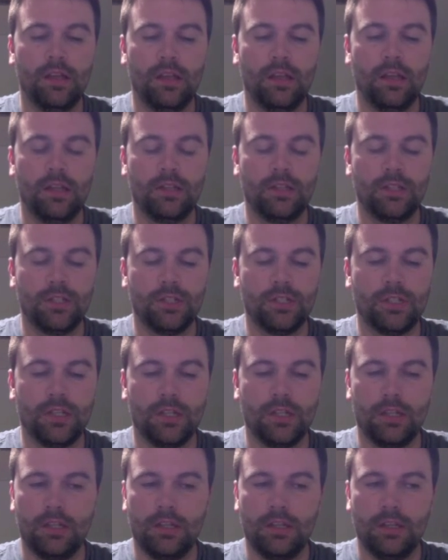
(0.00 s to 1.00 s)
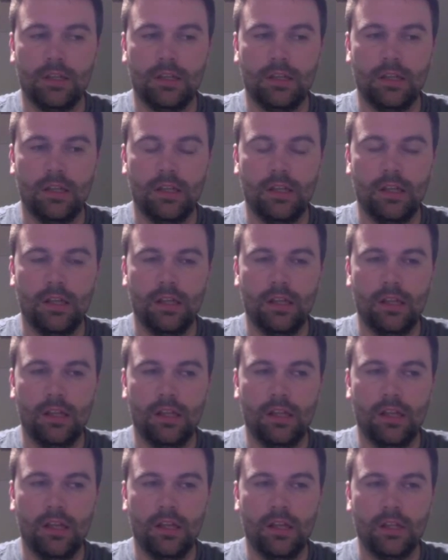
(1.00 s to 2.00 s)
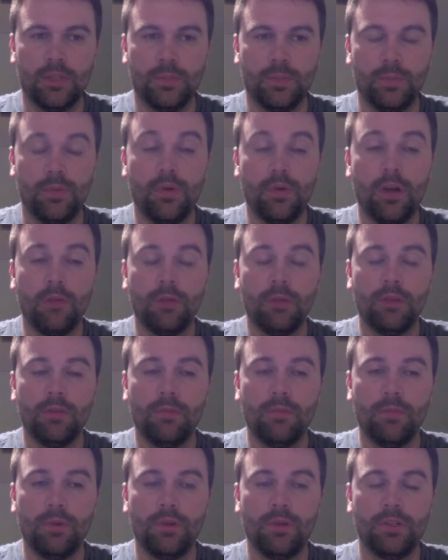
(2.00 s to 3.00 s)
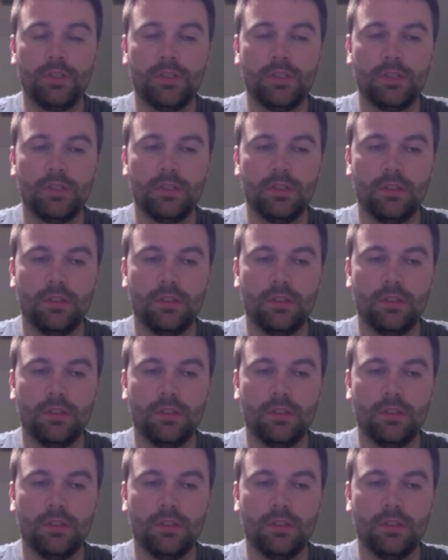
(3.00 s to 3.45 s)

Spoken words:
it's just it's probably the most